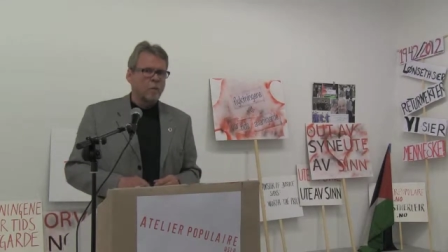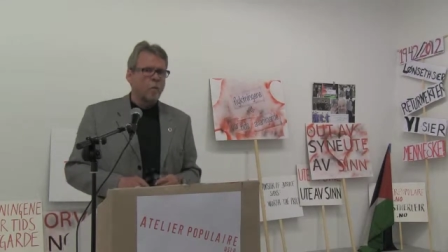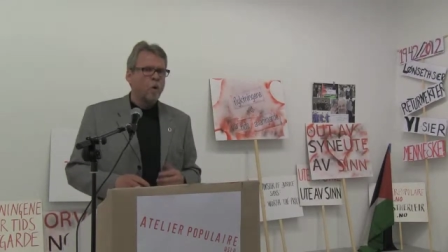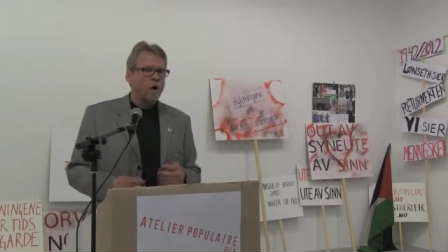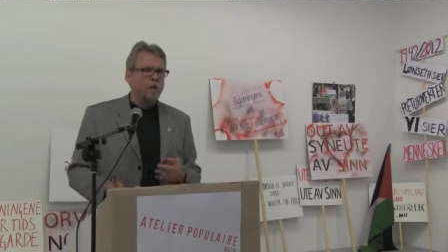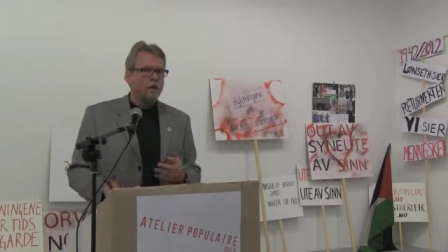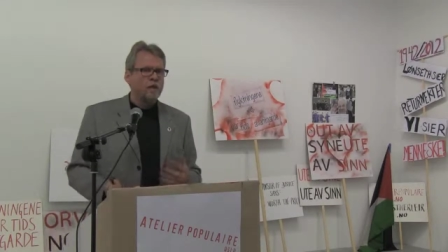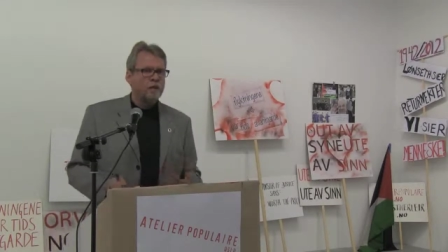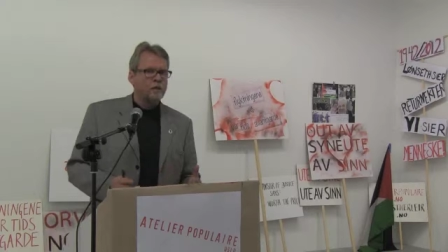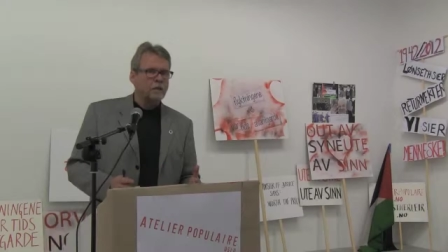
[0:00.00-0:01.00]
Why
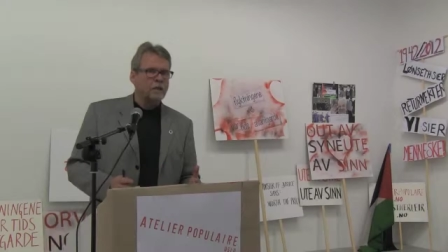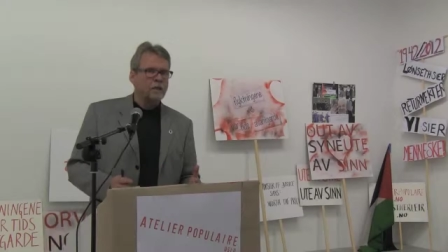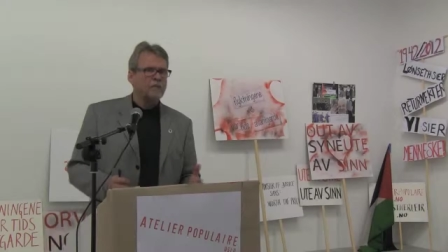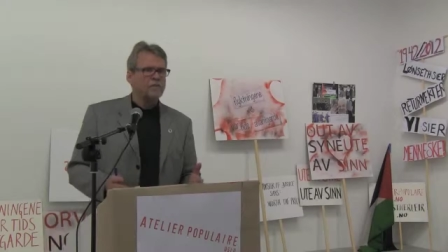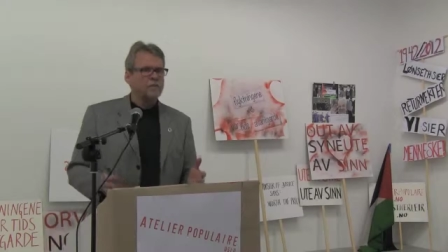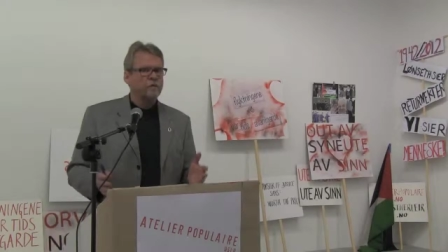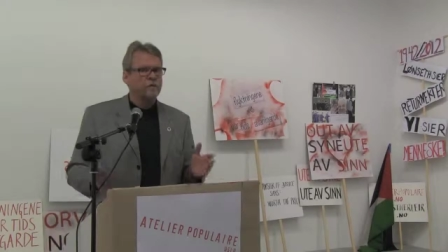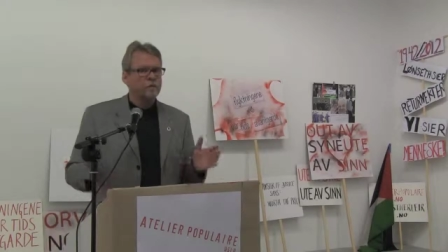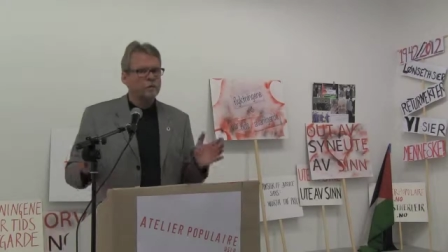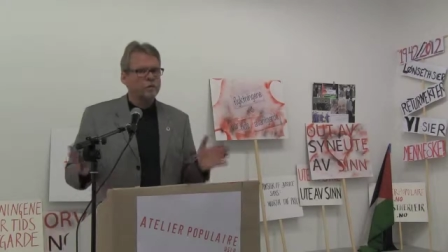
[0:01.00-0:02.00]
then have
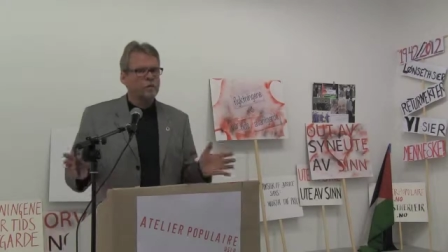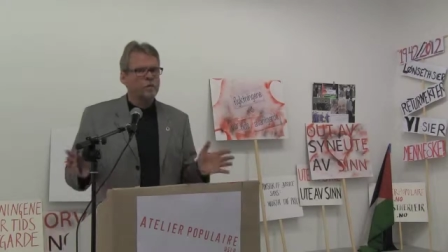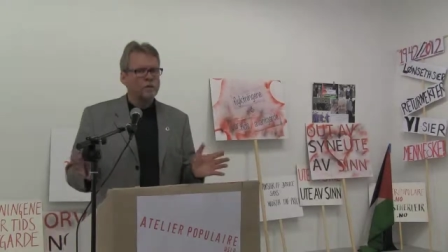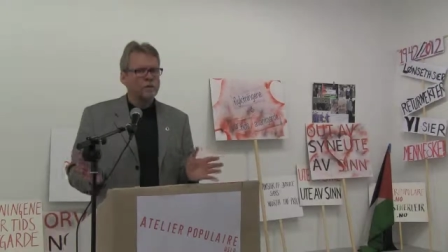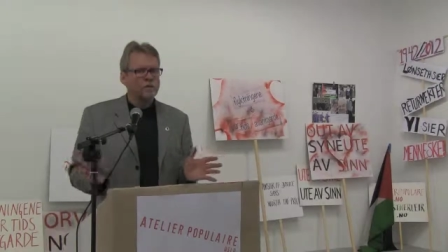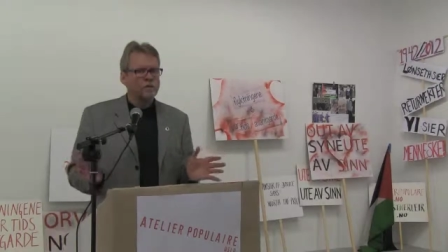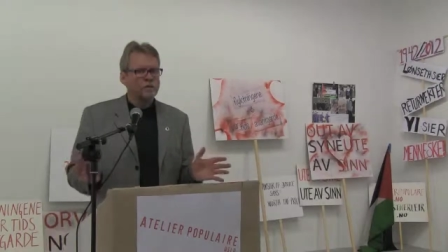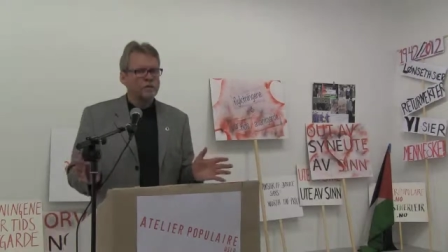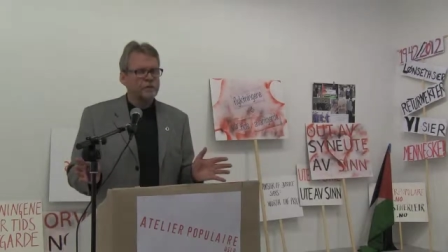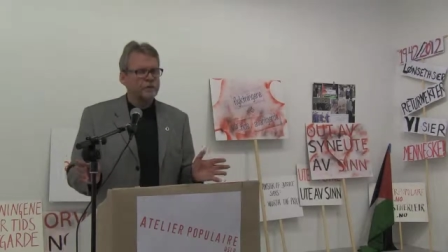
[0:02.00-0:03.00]
the total numbers of
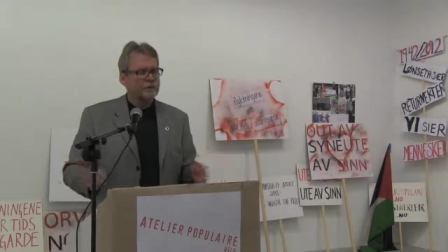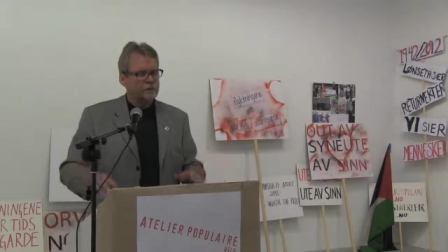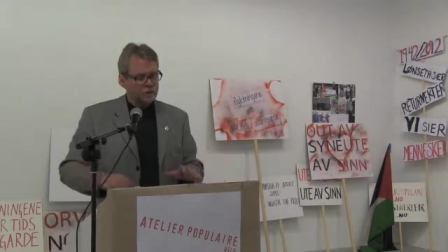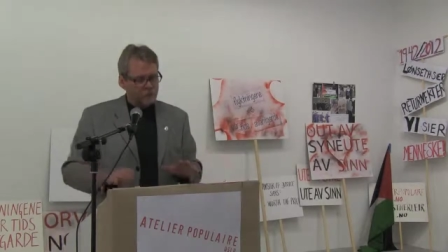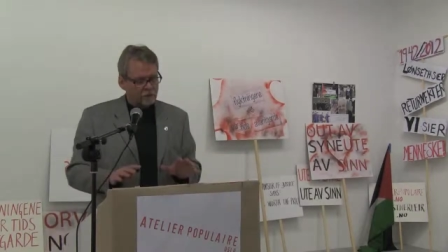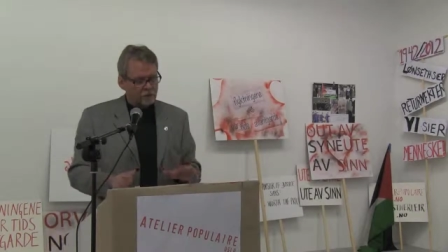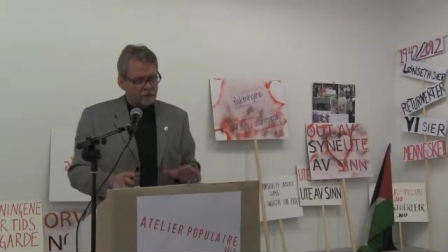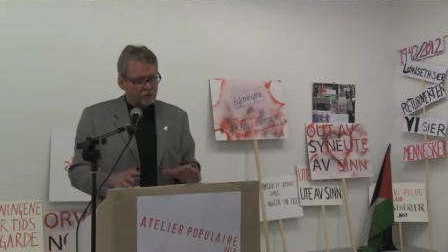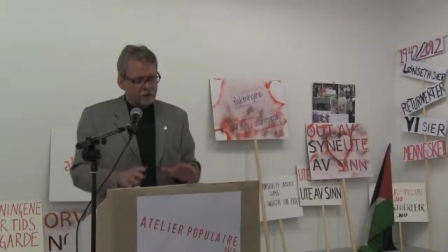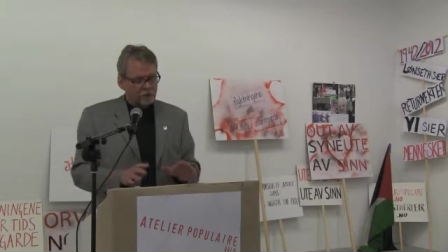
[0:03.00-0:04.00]
refugees
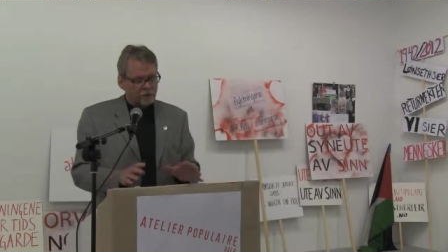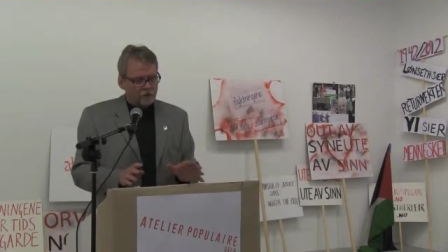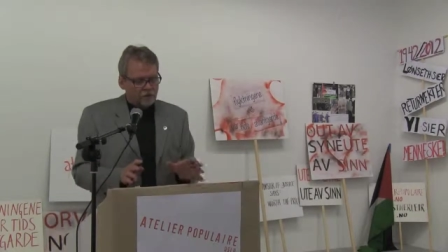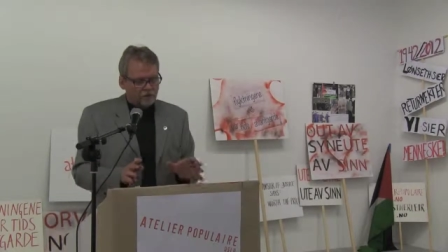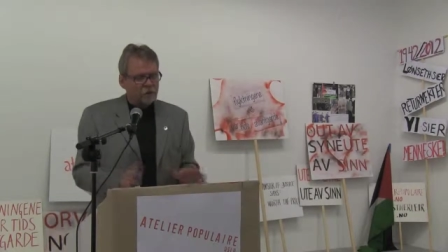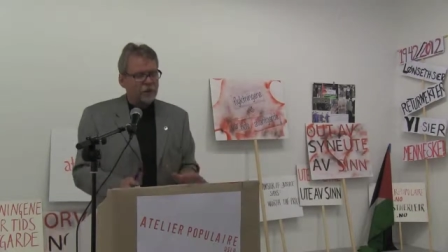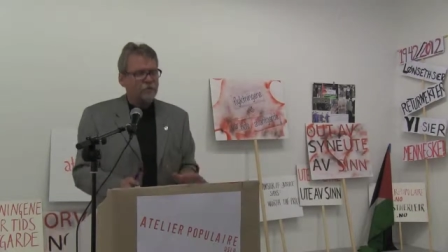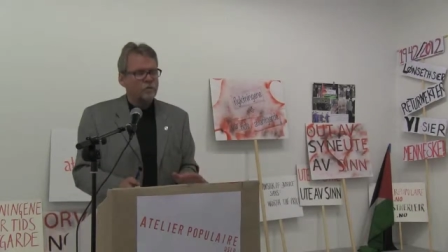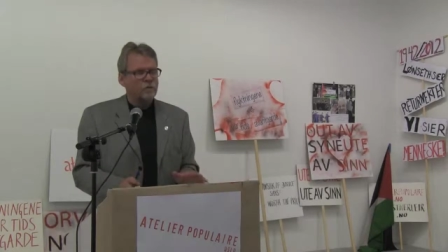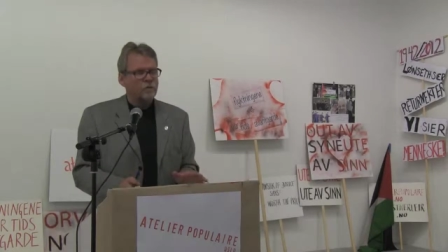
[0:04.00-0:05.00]
gone
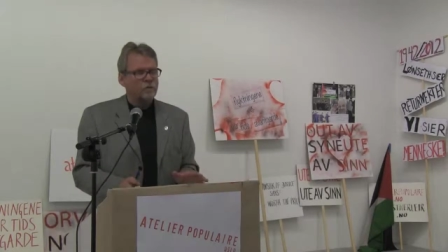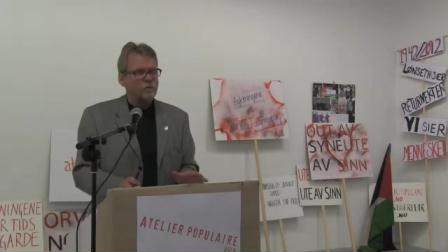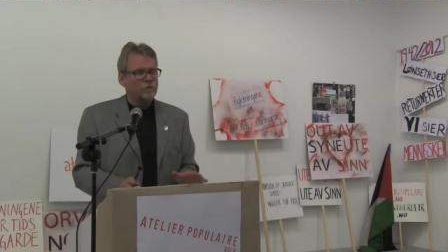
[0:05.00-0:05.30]
down?